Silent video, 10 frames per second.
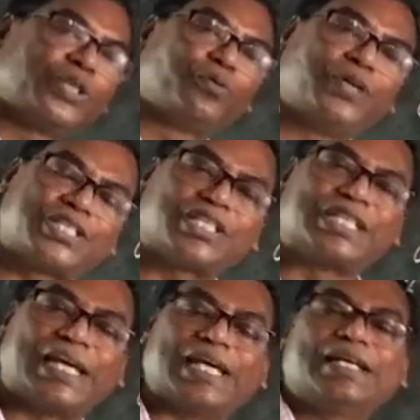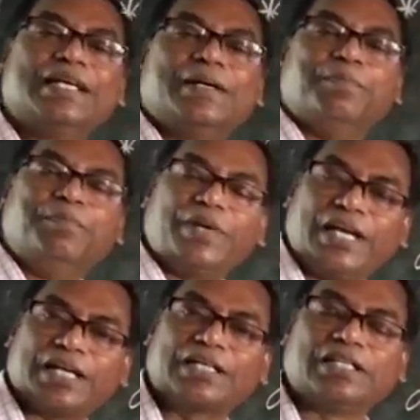with which they
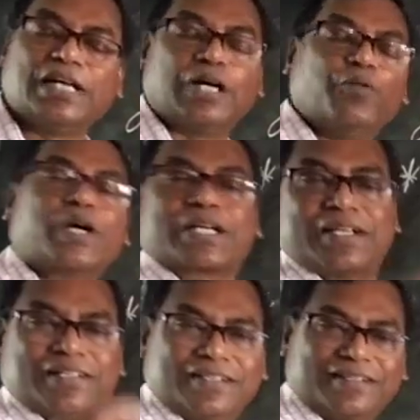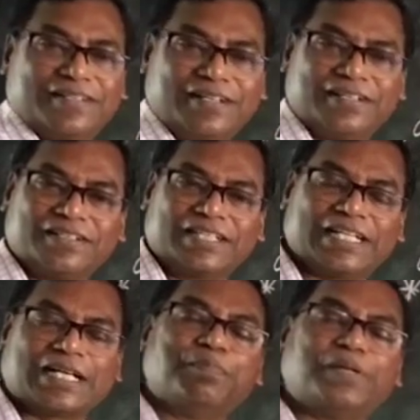make work.
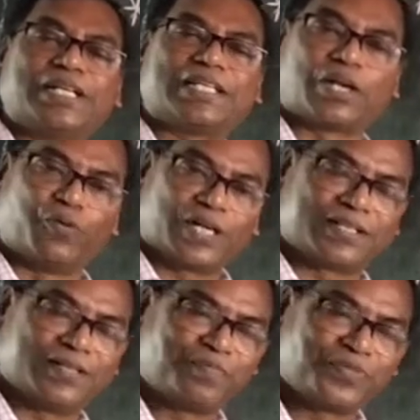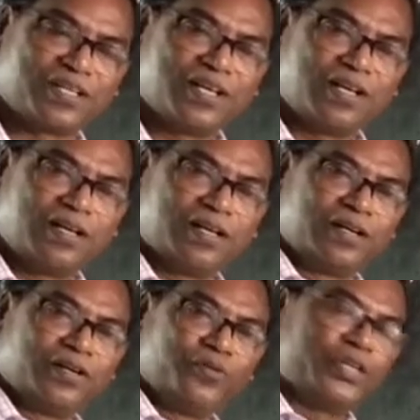They complete their work.
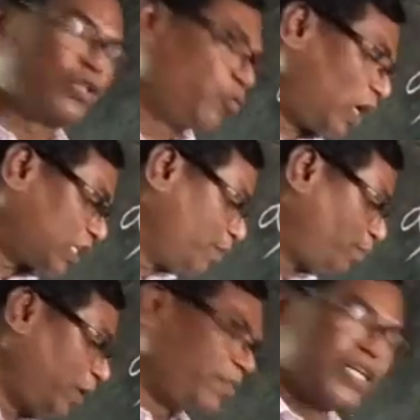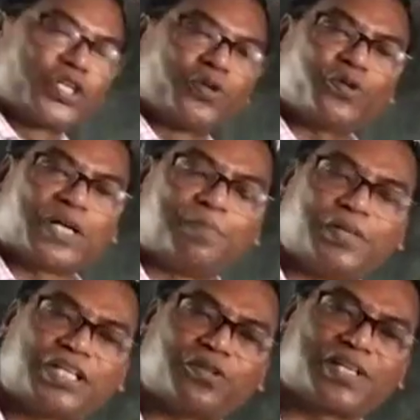With what implement do you
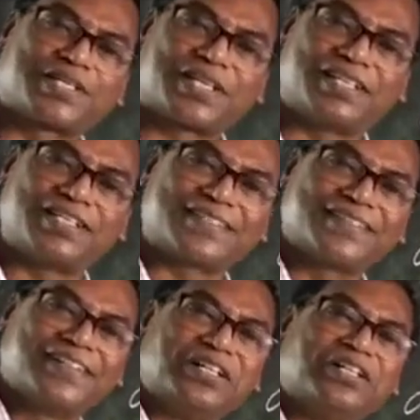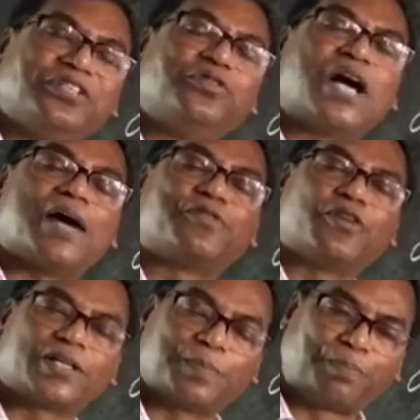complete your studies? You have
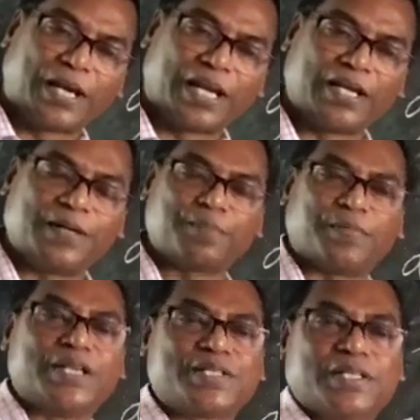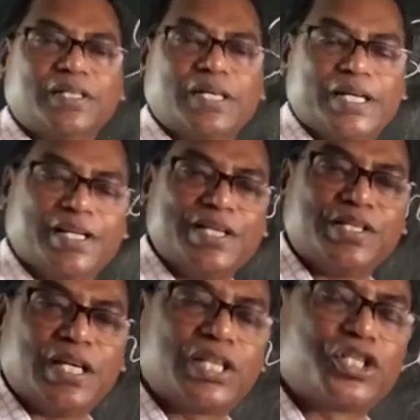got a pen, pencil,
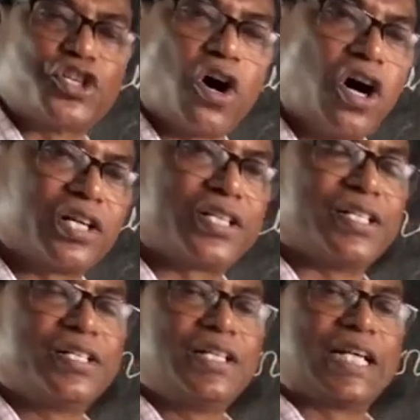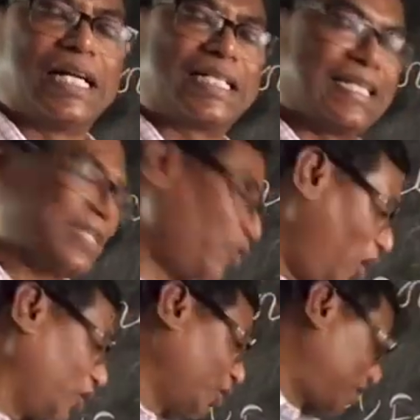eraser, chalk, cutter.
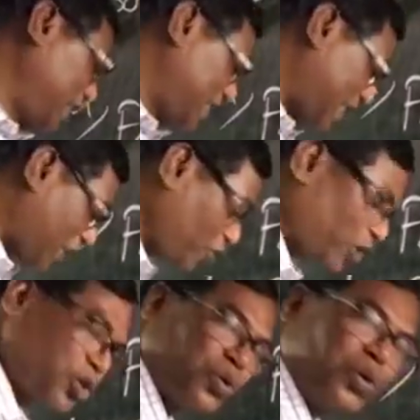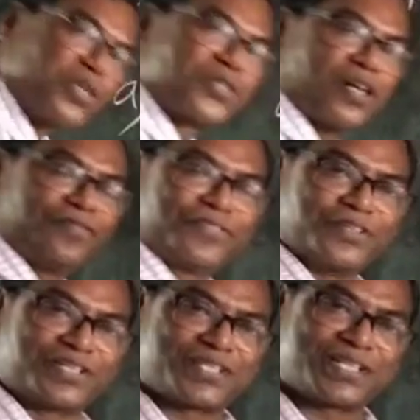All those things are your tools of
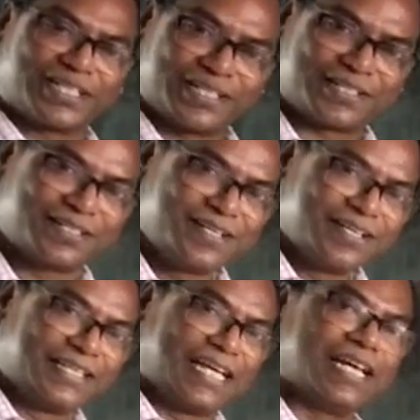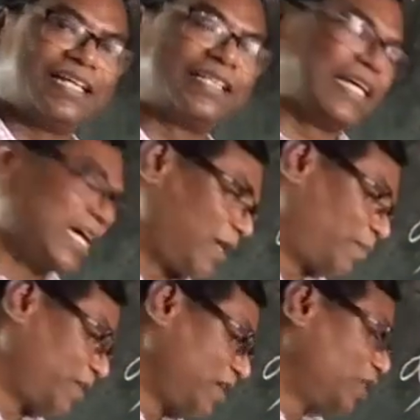your studies. They
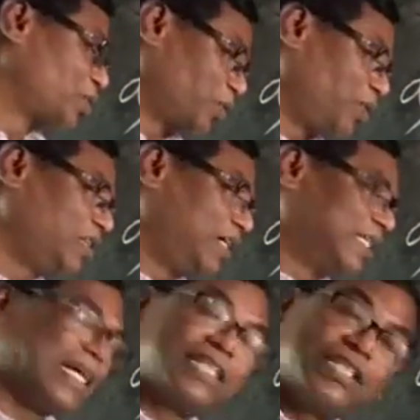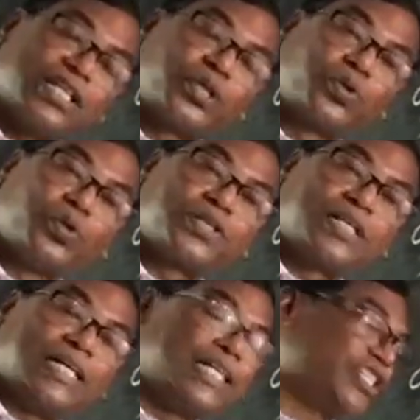help. So that is the
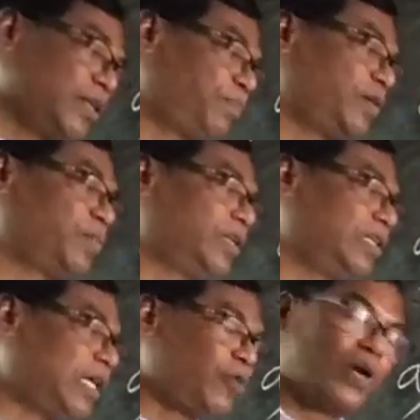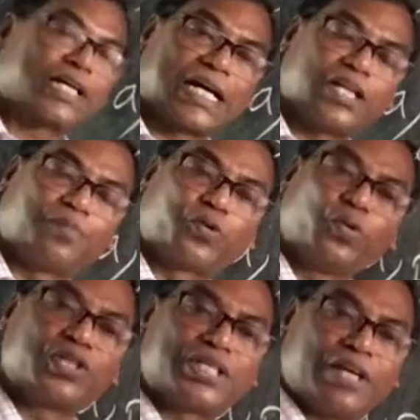tools. Ancient people, what kind of
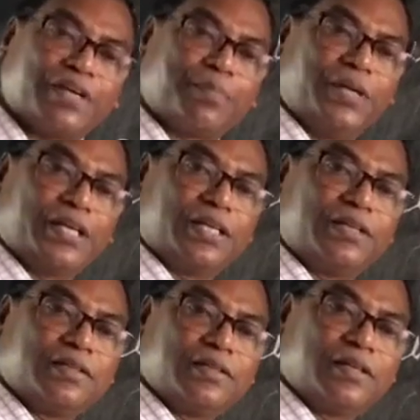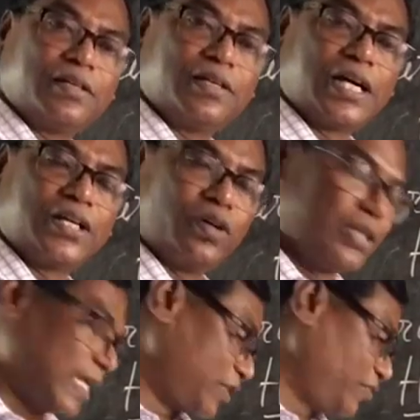tools they were making, and
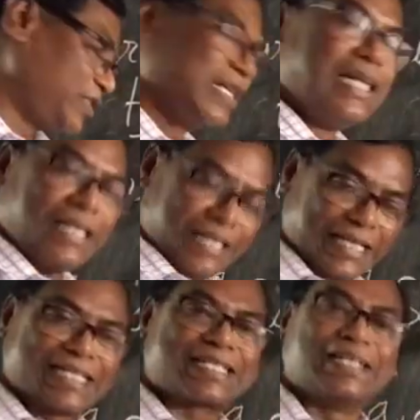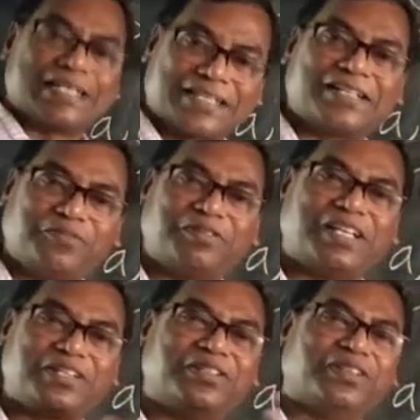all that. In next lesson we
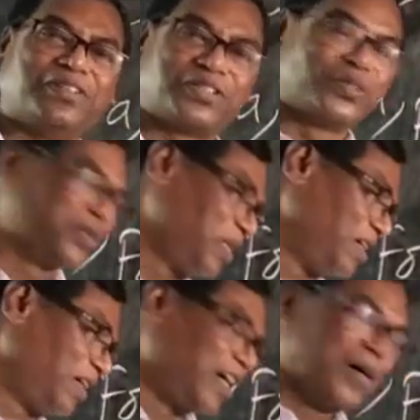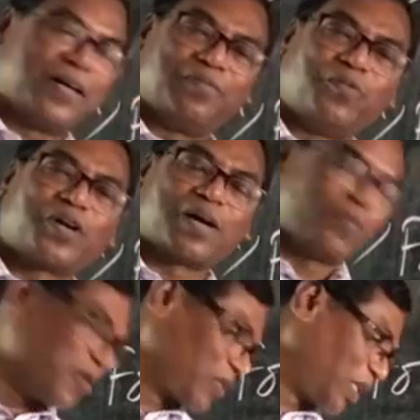will do more
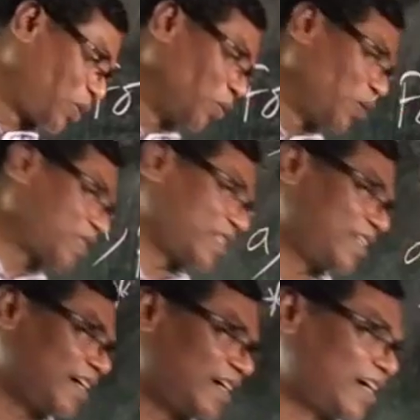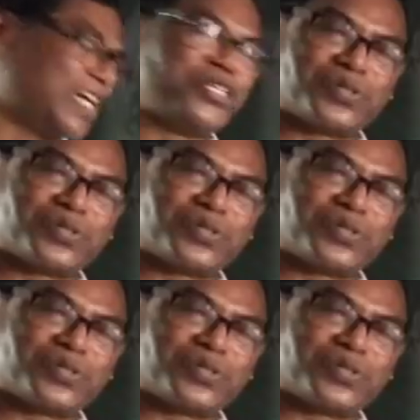about the tools and